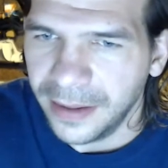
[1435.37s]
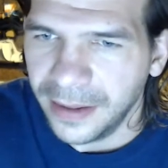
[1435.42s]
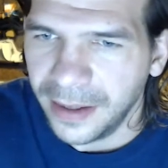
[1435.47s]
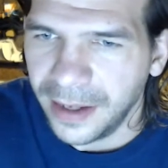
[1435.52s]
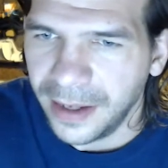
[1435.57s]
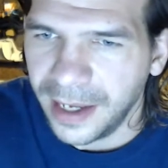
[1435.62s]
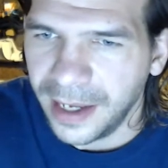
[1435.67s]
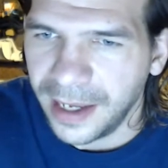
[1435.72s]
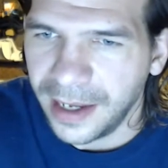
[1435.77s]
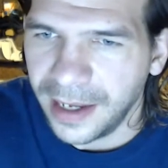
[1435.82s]

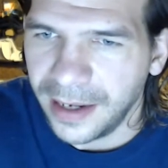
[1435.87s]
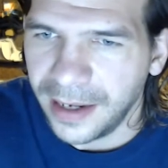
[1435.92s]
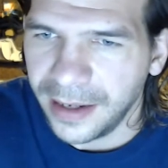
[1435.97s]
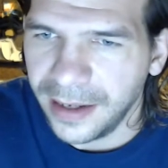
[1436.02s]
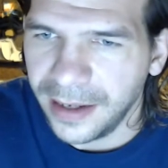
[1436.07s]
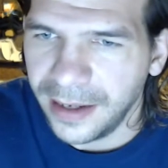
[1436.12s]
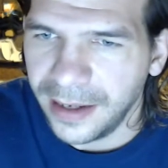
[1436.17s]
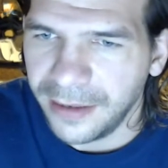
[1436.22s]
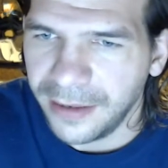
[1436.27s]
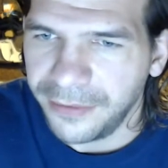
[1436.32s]
And
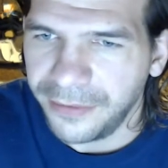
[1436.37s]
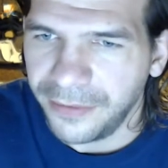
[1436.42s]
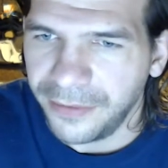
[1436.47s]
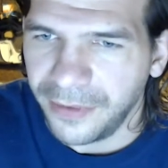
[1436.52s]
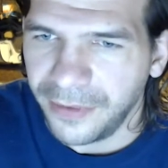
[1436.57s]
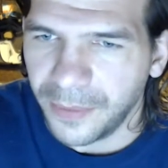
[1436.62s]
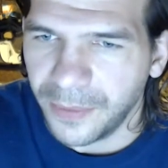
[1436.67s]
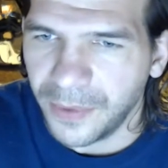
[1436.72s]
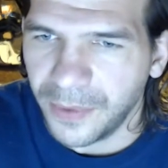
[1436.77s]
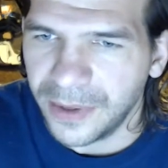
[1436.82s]
if
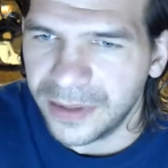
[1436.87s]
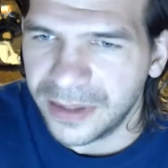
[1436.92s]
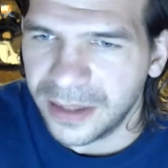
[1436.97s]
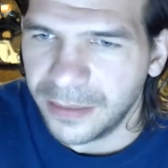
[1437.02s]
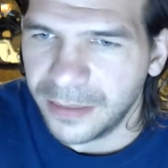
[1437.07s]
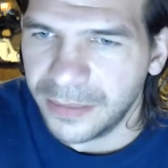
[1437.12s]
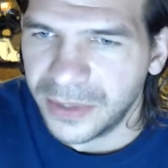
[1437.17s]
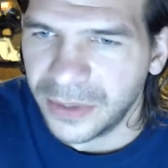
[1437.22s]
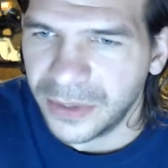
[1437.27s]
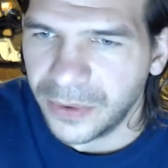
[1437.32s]
there was
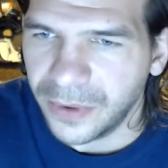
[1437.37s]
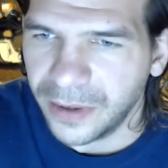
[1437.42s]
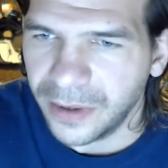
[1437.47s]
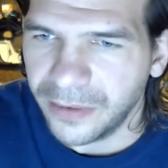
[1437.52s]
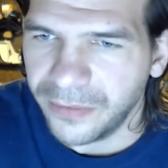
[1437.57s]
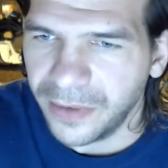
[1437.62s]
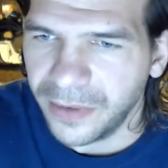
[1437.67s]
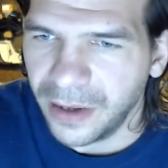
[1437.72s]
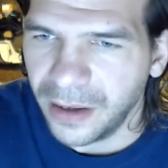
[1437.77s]
some sort of